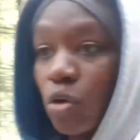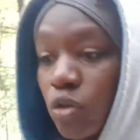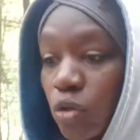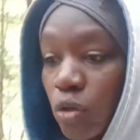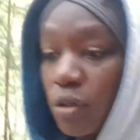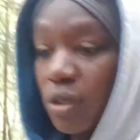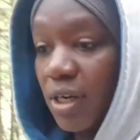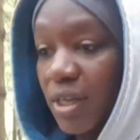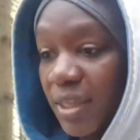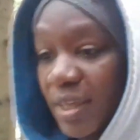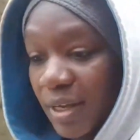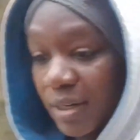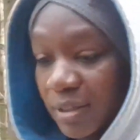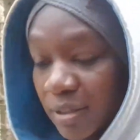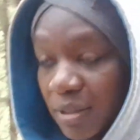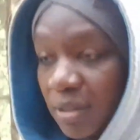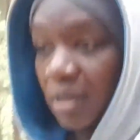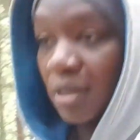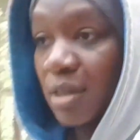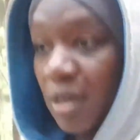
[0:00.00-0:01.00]
need that
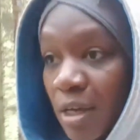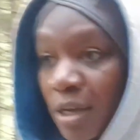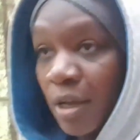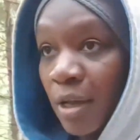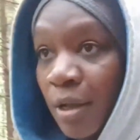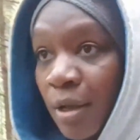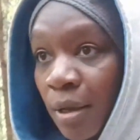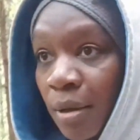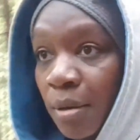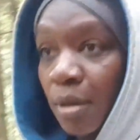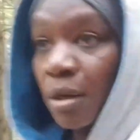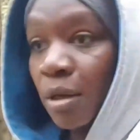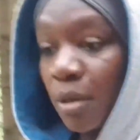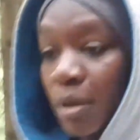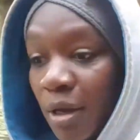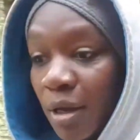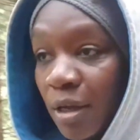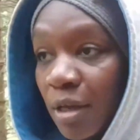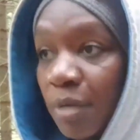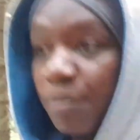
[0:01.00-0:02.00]

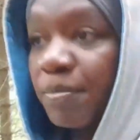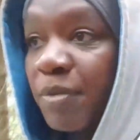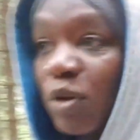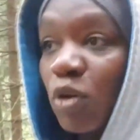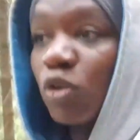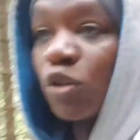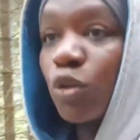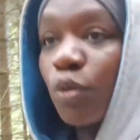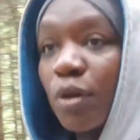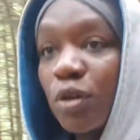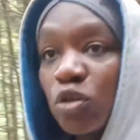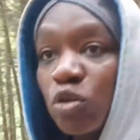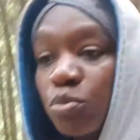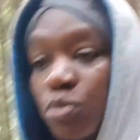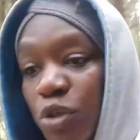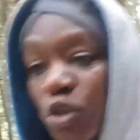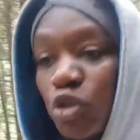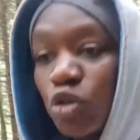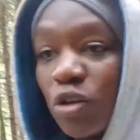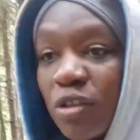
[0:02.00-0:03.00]
because they want to be
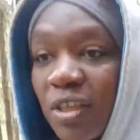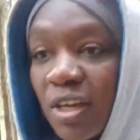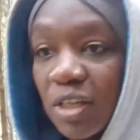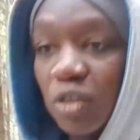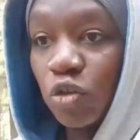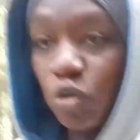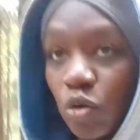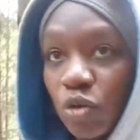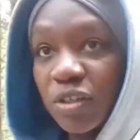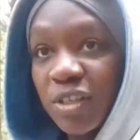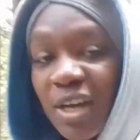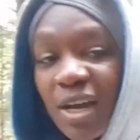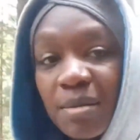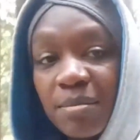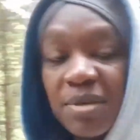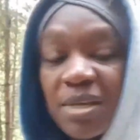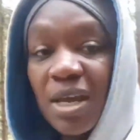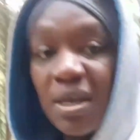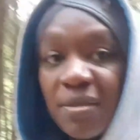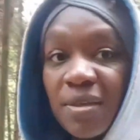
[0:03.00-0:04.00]
sure that you don't come here
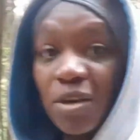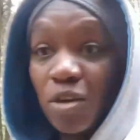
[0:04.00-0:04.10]
and then you're